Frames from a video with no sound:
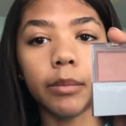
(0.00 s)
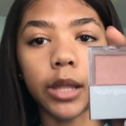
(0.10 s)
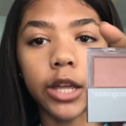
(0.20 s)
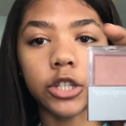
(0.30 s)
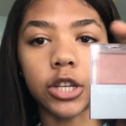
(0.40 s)

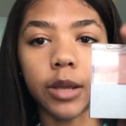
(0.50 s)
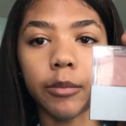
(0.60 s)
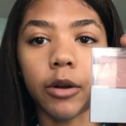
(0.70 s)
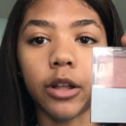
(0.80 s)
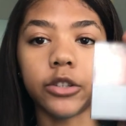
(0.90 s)

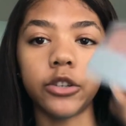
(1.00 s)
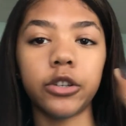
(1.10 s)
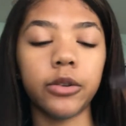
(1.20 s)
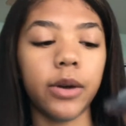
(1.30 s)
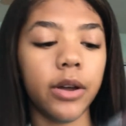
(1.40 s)
Bronzer
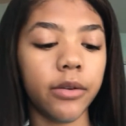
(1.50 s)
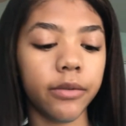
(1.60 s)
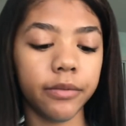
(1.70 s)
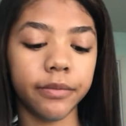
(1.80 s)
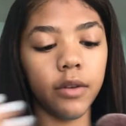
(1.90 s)
Duo.
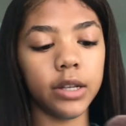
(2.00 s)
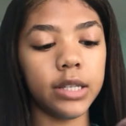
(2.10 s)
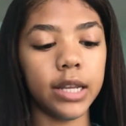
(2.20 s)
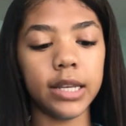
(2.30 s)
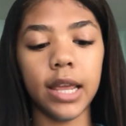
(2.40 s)

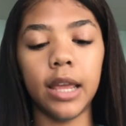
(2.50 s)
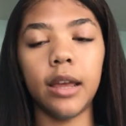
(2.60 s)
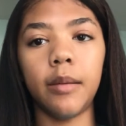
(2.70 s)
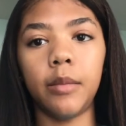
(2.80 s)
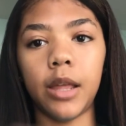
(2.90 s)
First I take
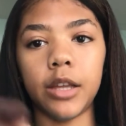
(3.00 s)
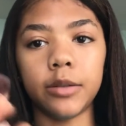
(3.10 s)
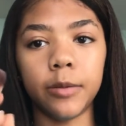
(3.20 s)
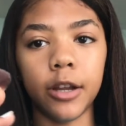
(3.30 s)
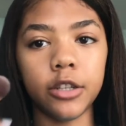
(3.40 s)
a blush
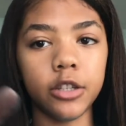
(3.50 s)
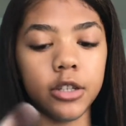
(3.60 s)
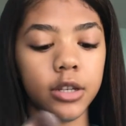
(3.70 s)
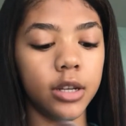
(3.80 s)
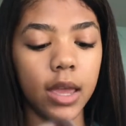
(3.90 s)
brush,
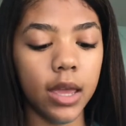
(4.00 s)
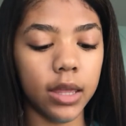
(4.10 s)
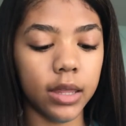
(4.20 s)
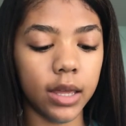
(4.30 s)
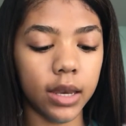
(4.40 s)

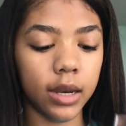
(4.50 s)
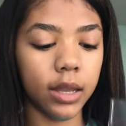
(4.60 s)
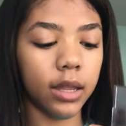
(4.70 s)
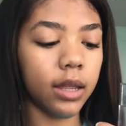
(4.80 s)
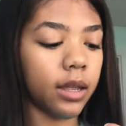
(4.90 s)
and then
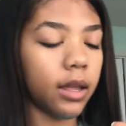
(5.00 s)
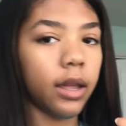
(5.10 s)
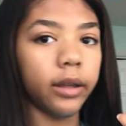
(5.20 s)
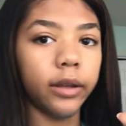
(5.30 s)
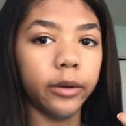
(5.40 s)

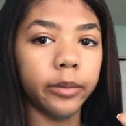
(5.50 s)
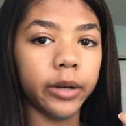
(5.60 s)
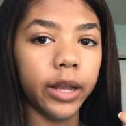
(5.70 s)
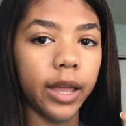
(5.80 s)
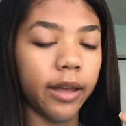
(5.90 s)
I go
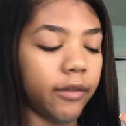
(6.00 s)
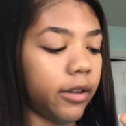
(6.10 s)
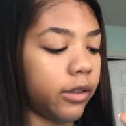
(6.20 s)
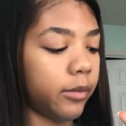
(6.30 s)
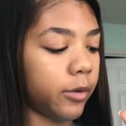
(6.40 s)
pretty heavy
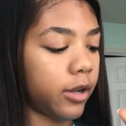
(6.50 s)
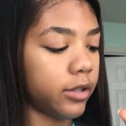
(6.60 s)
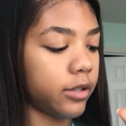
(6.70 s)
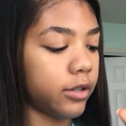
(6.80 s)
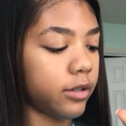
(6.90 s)
on the
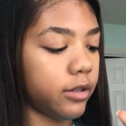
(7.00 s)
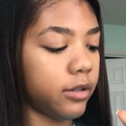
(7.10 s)
bronzer.